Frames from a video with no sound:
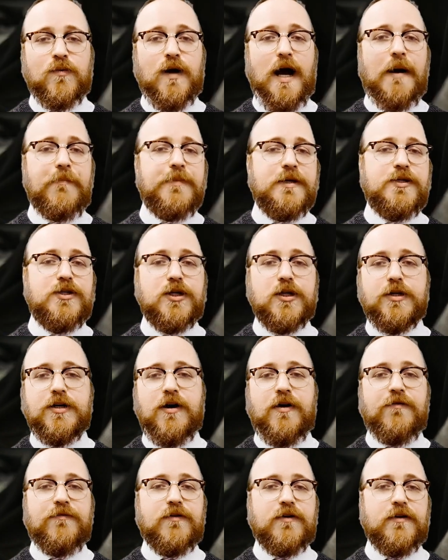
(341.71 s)
rapid
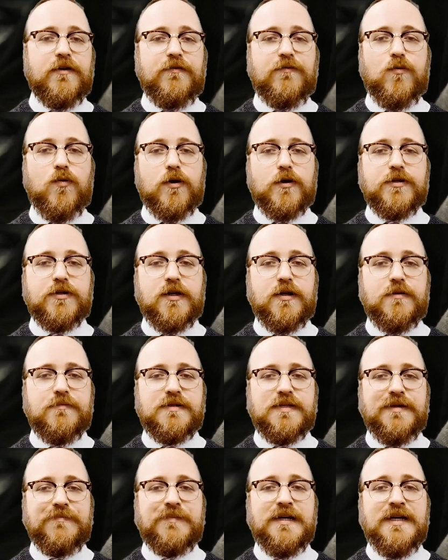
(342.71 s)
turnover of wardrobes
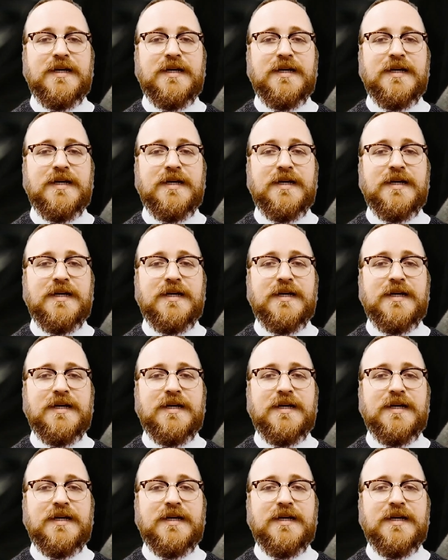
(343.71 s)
and